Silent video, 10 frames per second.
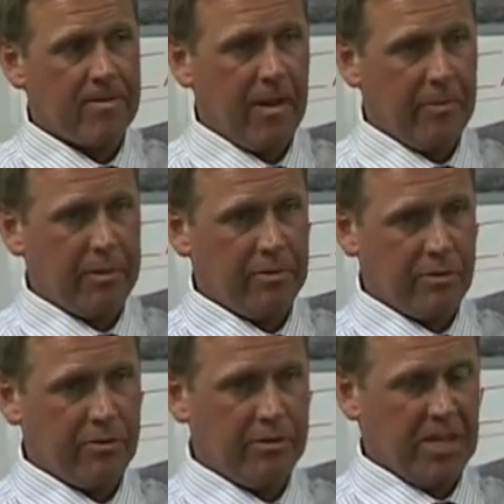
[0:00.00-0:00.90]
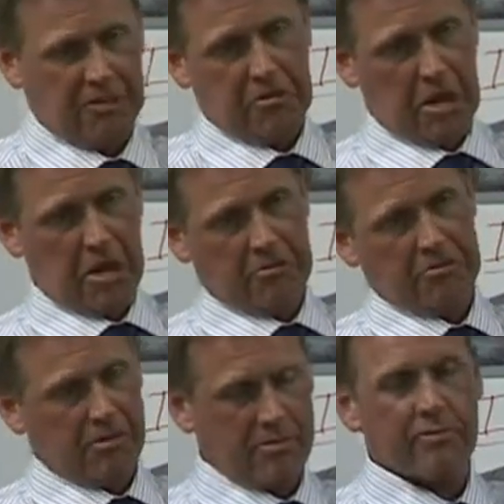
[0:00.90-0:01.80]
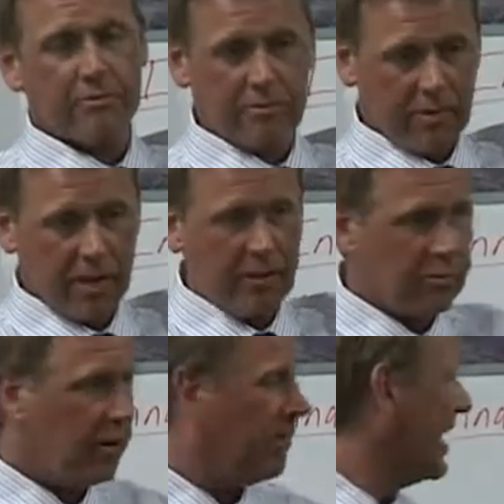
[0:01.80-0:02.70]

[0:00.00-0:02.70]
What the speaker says: A lot of people used to say, you can't. Okay. Well,